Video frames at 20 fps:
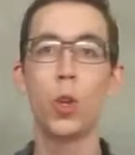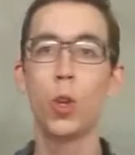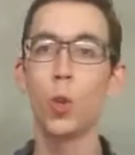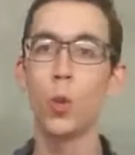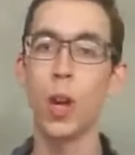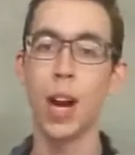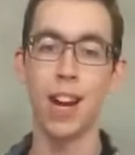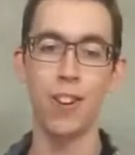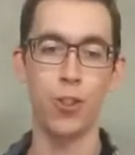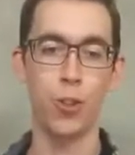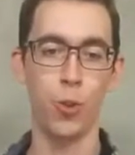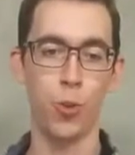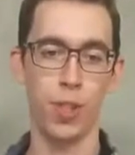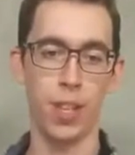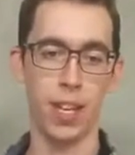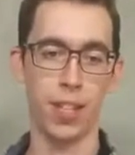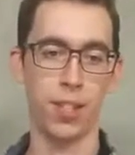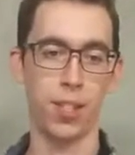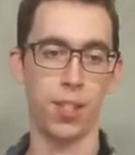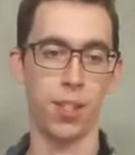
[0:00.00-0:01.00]
Do not do
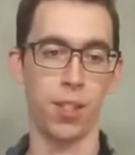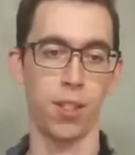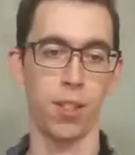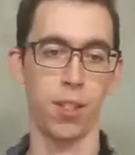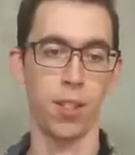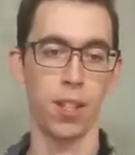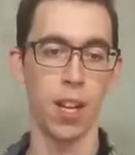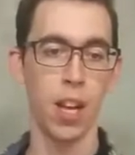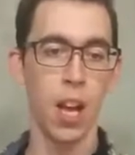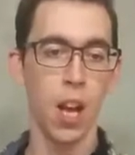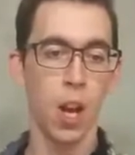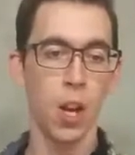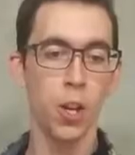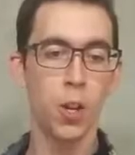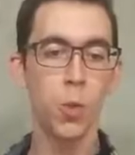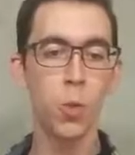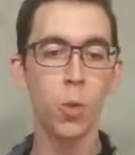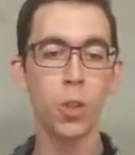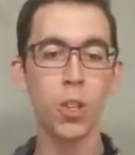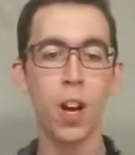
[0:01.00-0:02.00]
this.
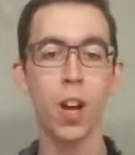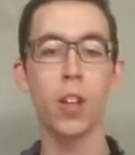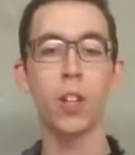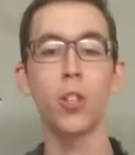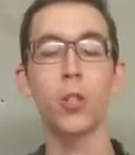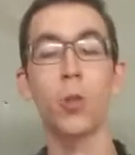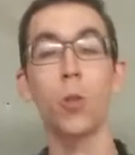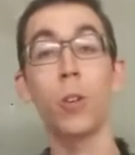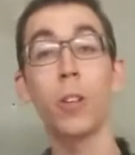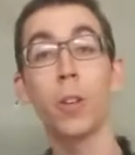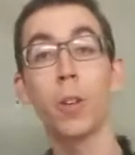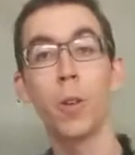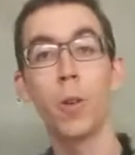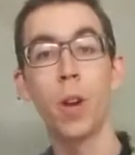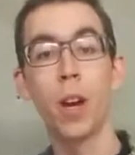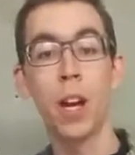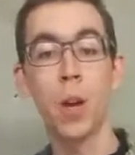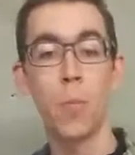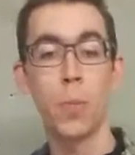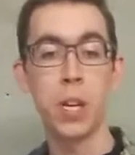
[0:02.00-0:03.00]
You will not control your
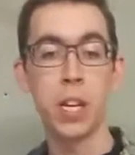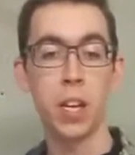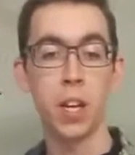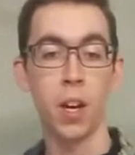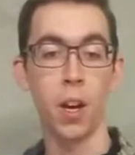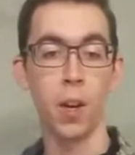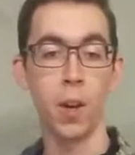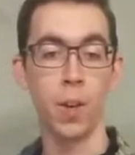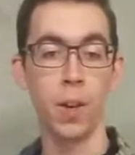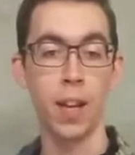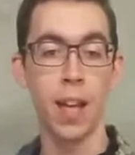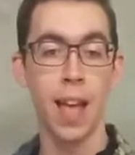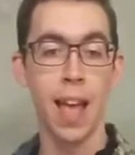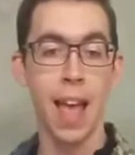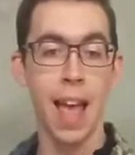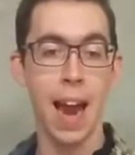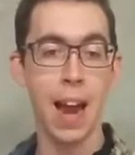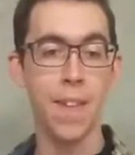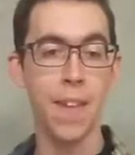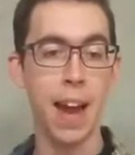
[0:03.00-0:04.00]
own company code,
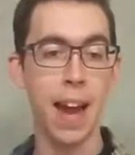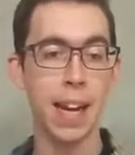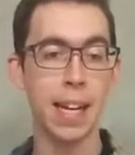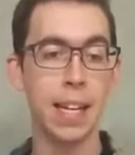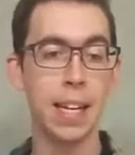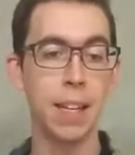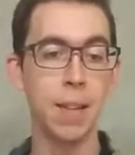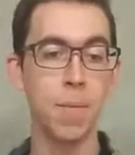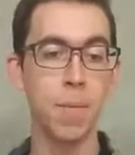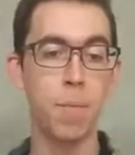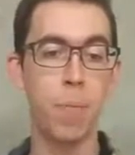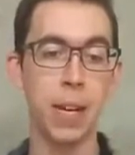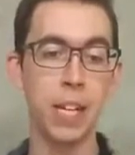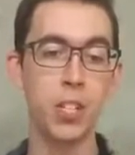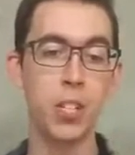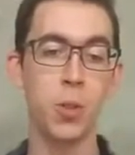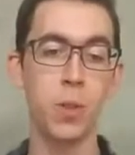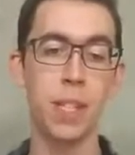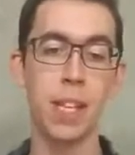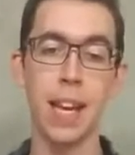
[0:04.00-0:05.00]
and that can
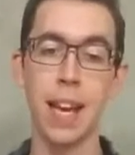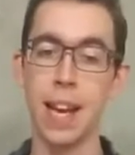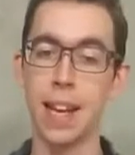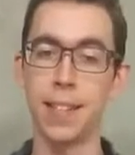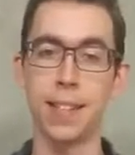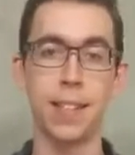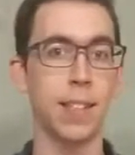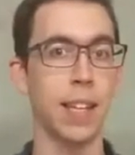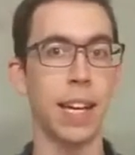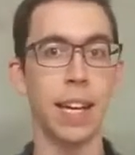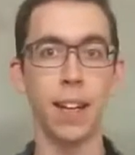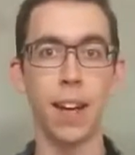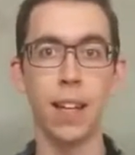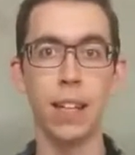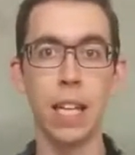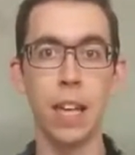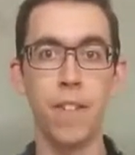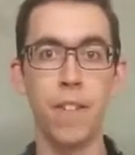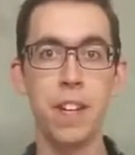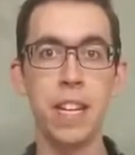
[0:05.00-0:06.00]
bite you in the ass like
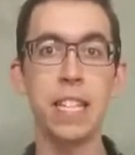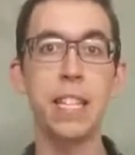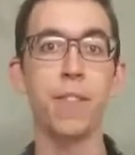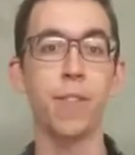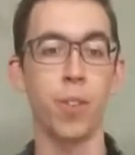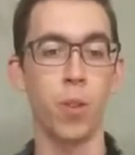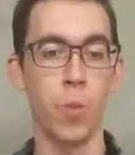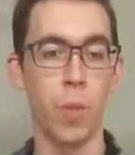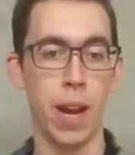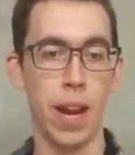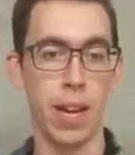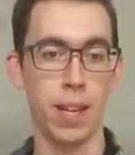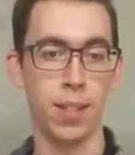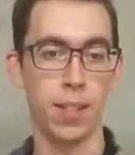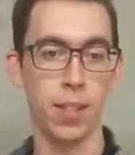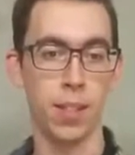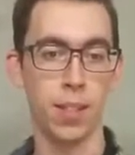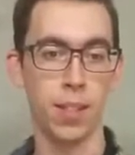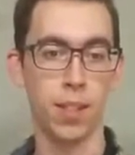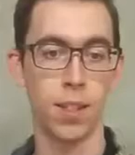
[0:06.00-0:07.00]
11 different
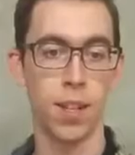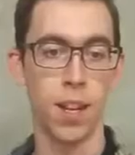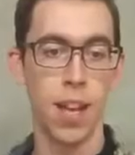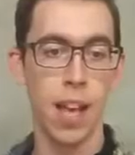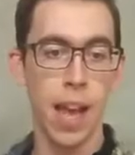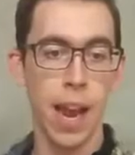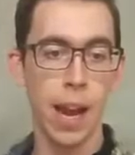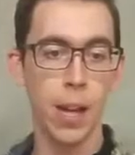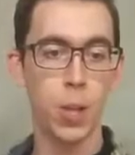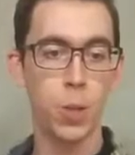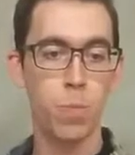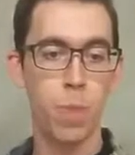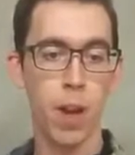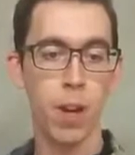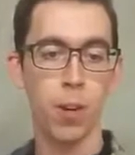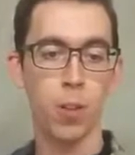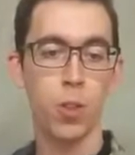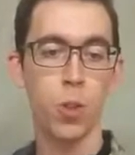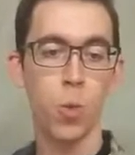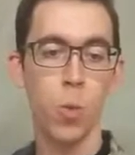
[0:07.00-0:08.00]
ways. It's
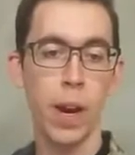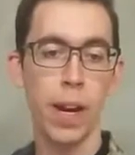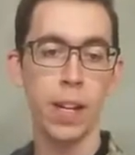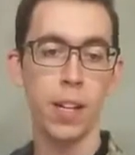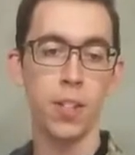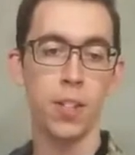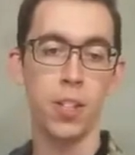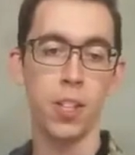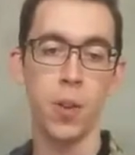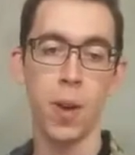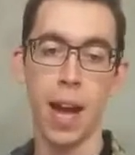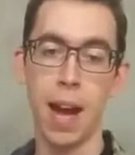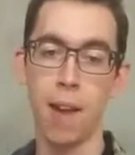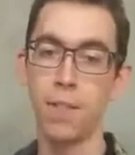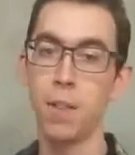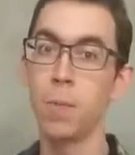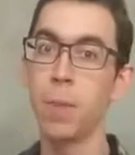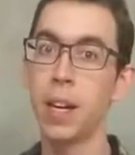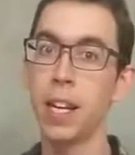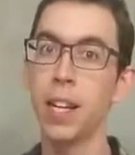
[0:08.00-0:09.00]
better to wait until you
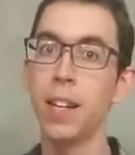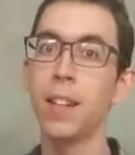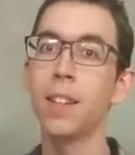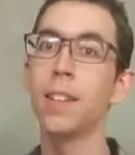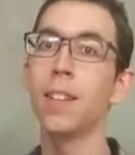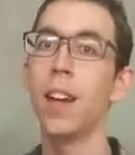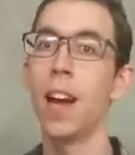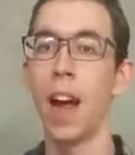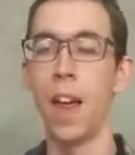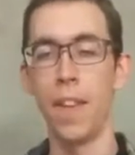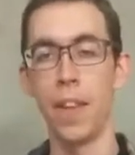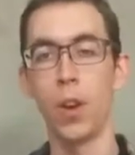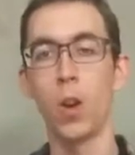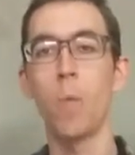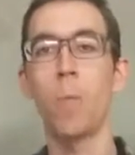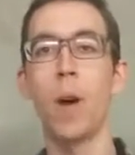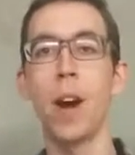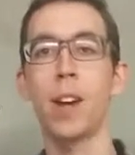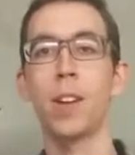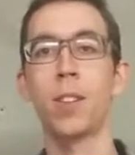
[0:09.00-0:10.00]
have the money and then
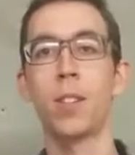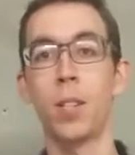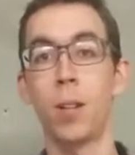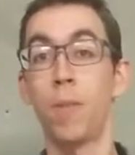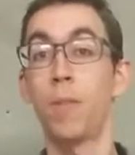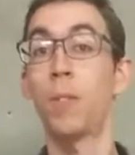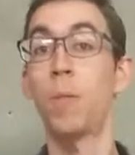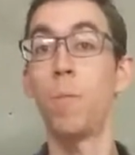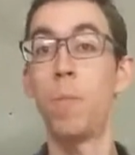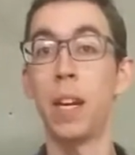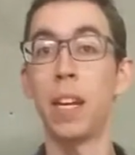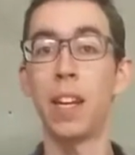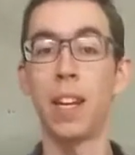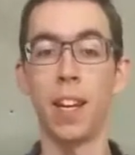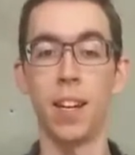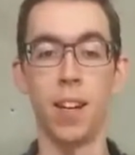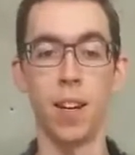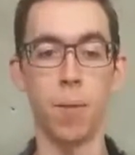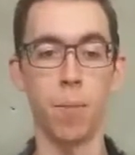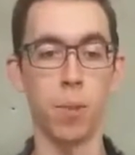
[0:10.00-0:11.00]
go buy yourself some big
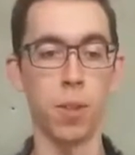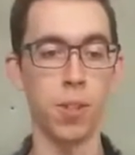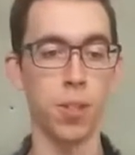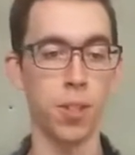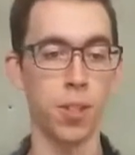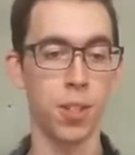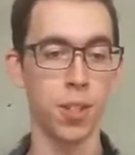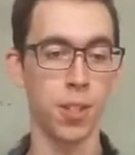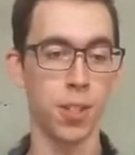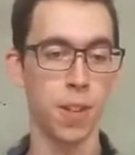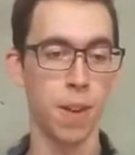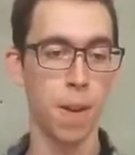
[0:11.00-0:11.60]
kid numbers.